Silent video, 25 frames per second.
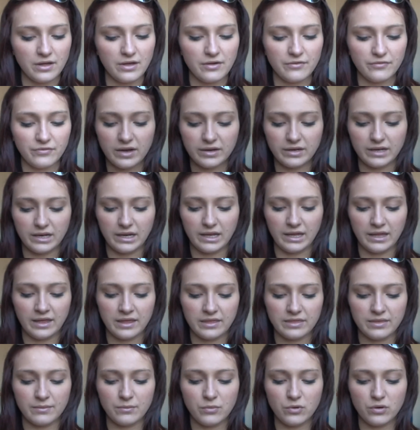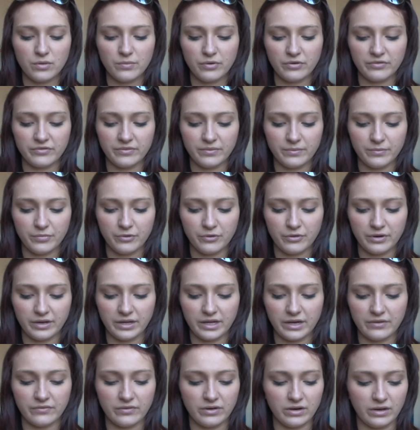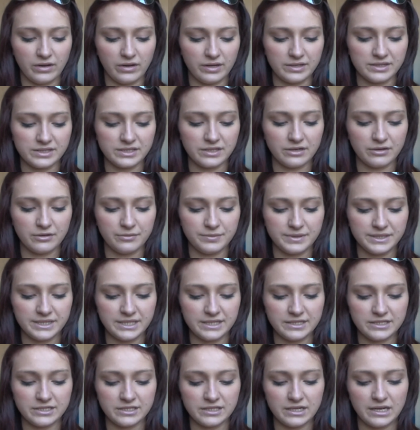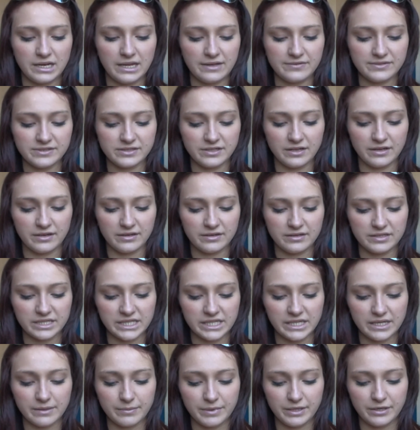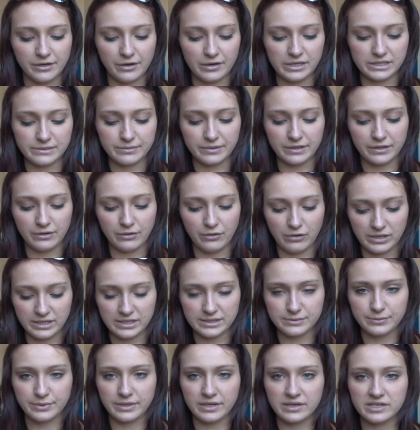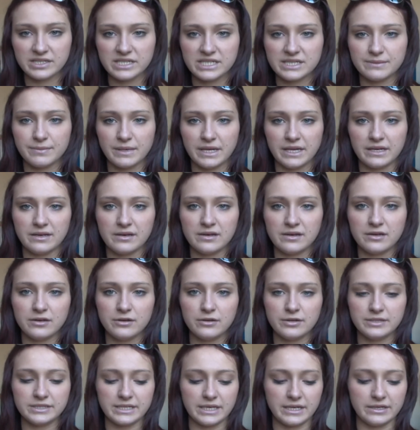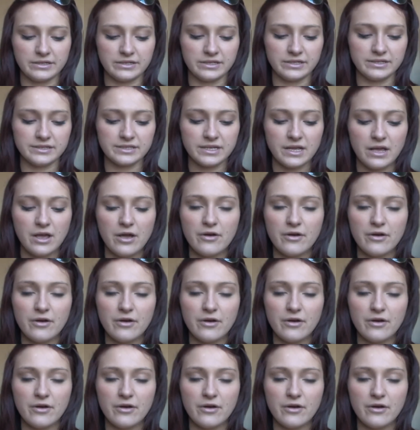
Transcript: Finally, the more important cover lines are positioned left side so they can be noticed by the audience when they are displayed in newsagents,